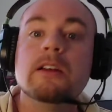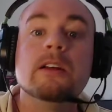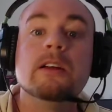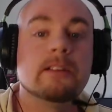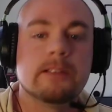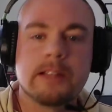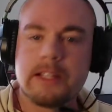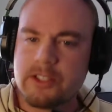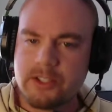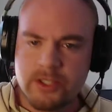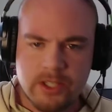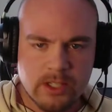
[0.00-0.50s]

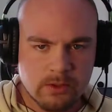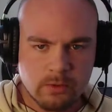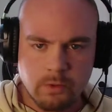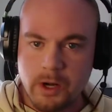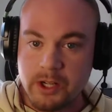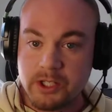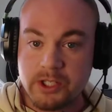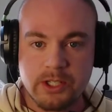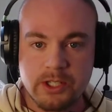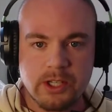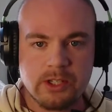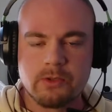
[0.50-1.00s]
Let's just
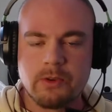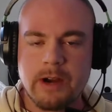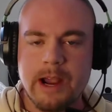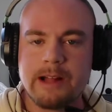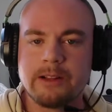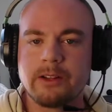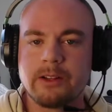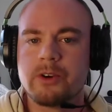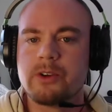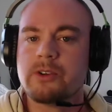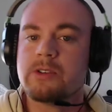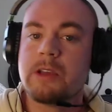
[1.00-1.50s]
watch this
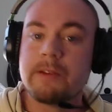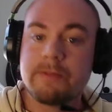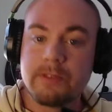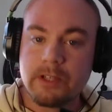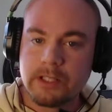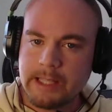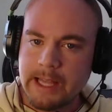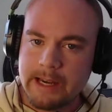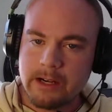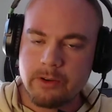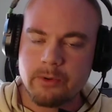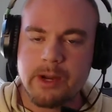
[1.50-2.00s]
trailer. See, if you
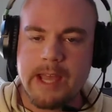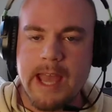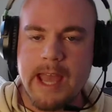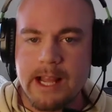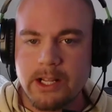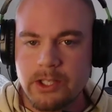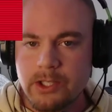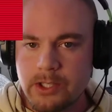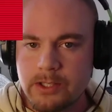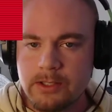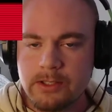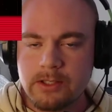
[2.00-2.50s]
like
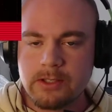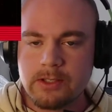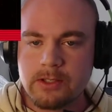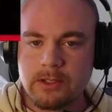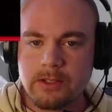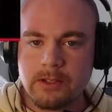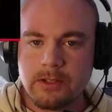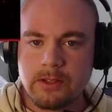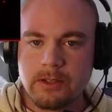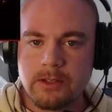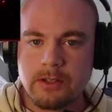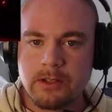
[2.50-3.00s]
reactions,
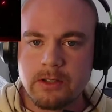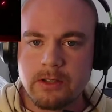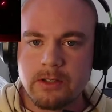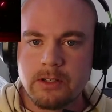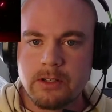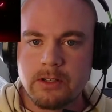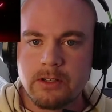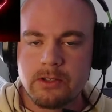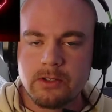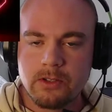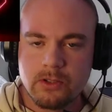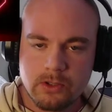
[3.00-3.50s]

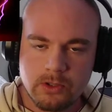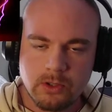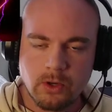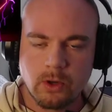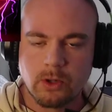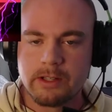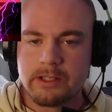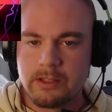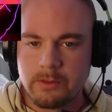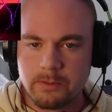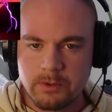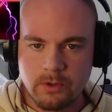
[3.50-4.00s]
you should
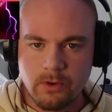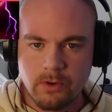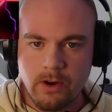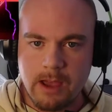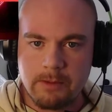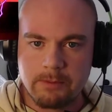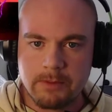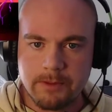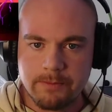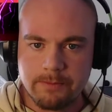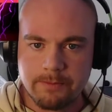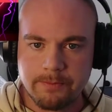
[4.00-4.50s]
totally subscribe.
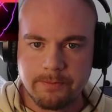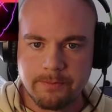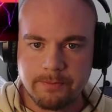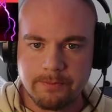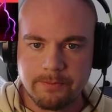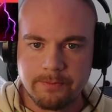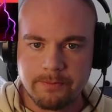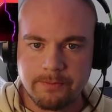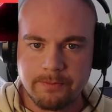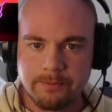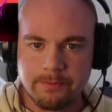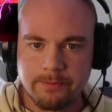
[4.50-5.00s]

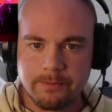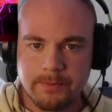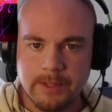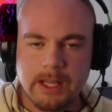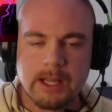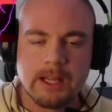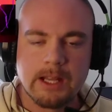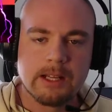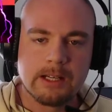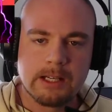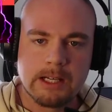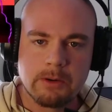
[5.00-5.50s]

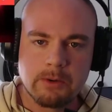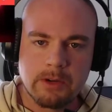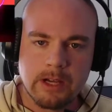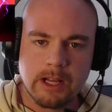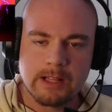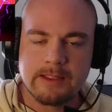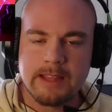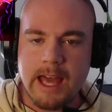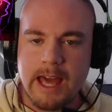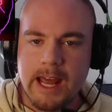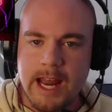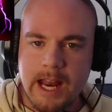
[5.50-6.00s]
Now we
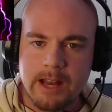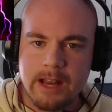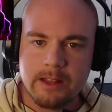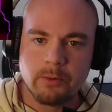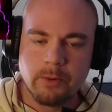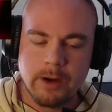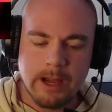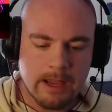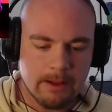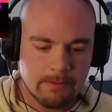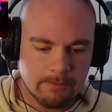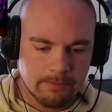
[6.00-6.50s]
got that out of the
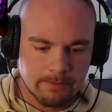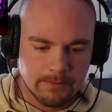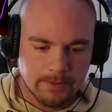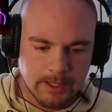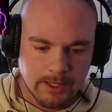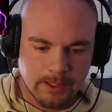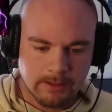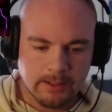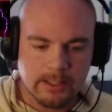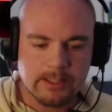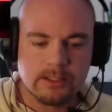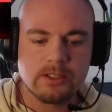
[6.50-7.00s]
way,
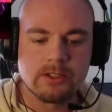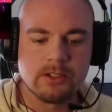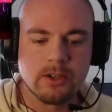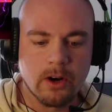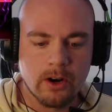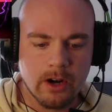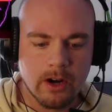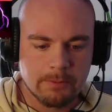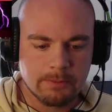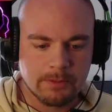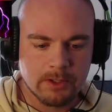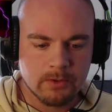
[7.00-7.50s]
let's
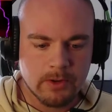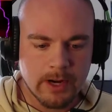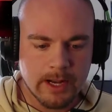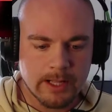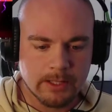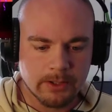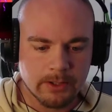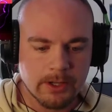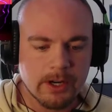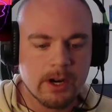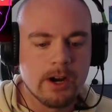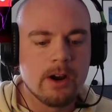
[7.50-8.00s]
start off the
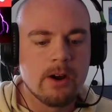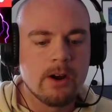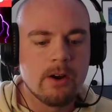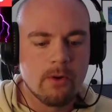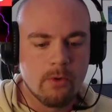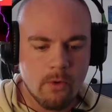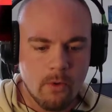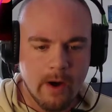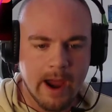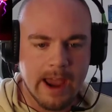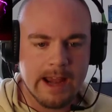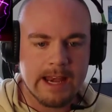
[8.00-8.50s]
trailer
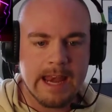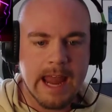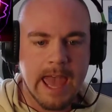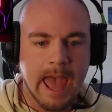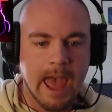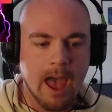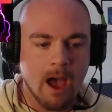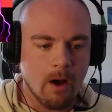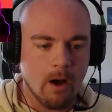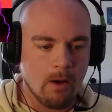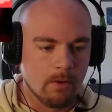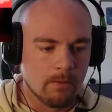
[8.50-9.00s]
right now.